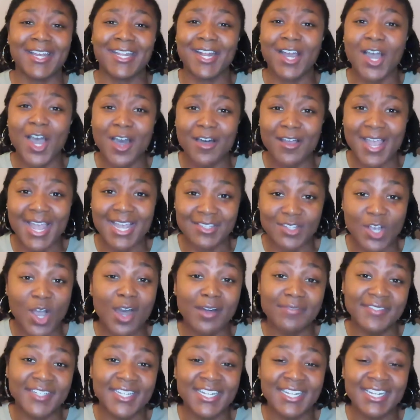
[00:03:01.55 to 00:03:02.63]
it as
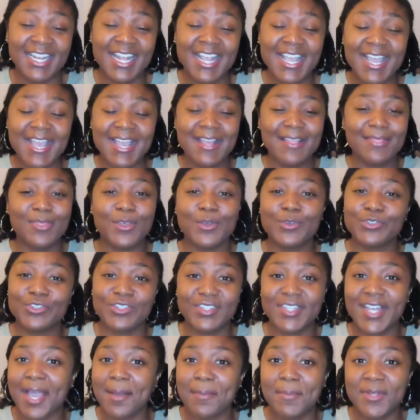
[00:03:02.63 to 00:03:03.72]
often. Those
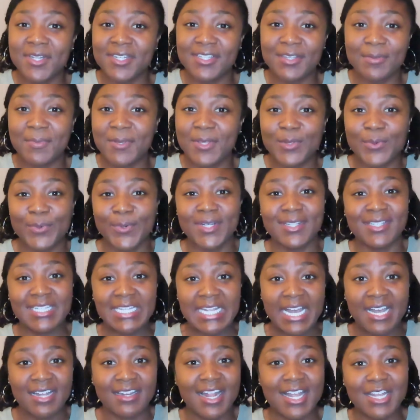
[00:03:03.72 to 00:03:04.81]
just happen to be the ones
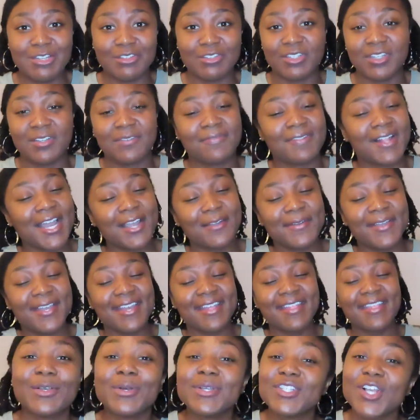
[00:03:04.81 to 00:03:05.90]
that I usually fly
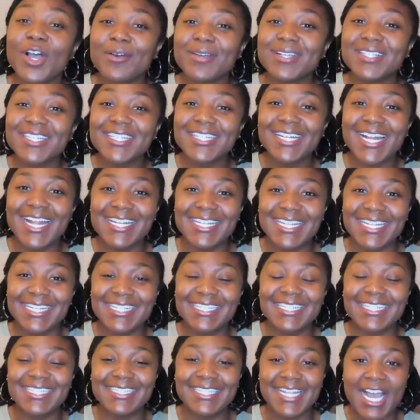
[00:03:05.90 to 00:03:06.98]
with. So it's always a good idea
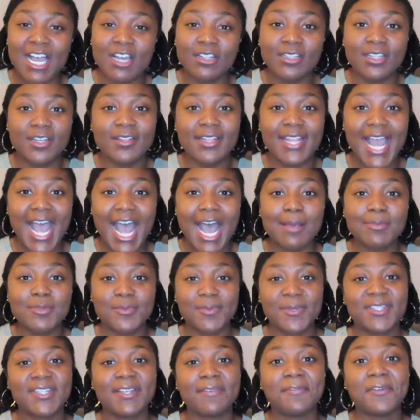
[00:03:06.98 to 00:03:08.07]
to download the app
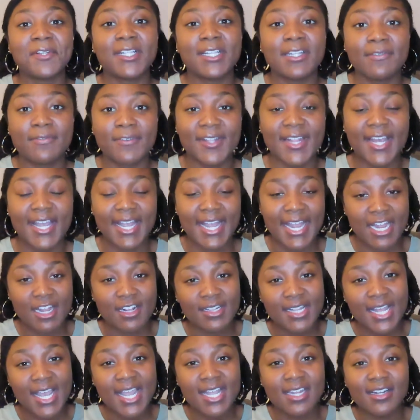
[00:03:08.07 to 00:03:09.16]
specifically for that
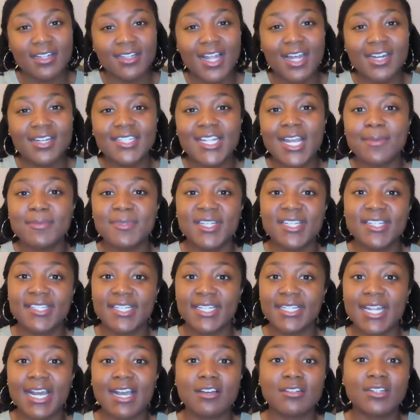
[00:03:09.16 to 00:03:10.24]
airline. A lot of times they
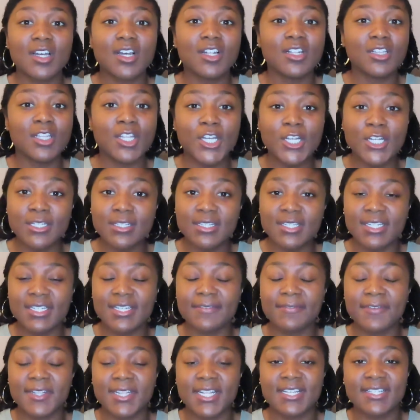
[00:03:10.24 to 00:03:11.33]
send out alerts and
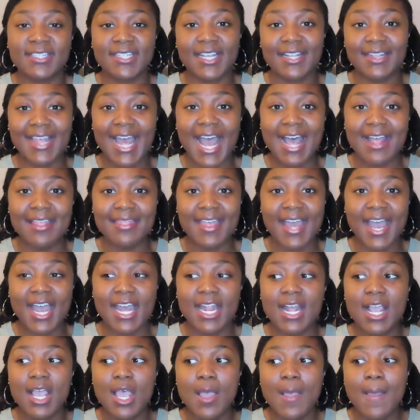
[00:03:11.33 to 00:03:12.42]
different things like that
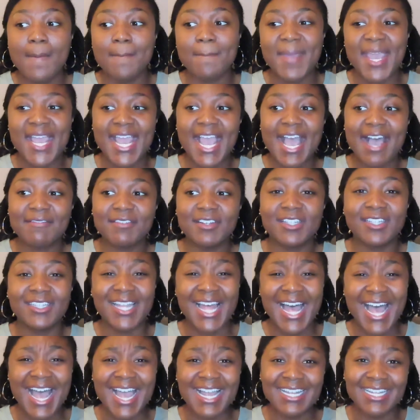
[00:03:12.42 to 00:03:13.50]
that may have a
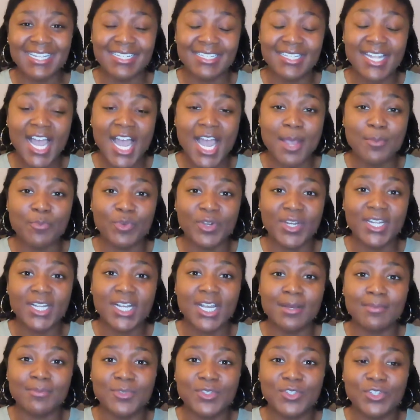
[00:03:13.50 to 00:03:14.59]
lag in time when it
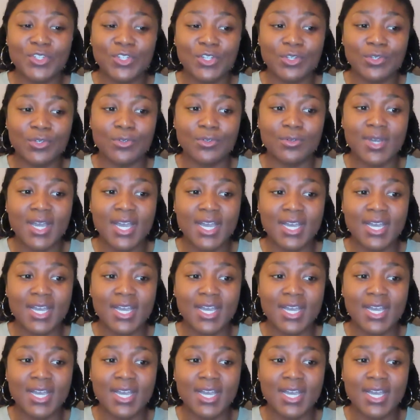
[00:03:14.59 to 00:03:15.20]
comes to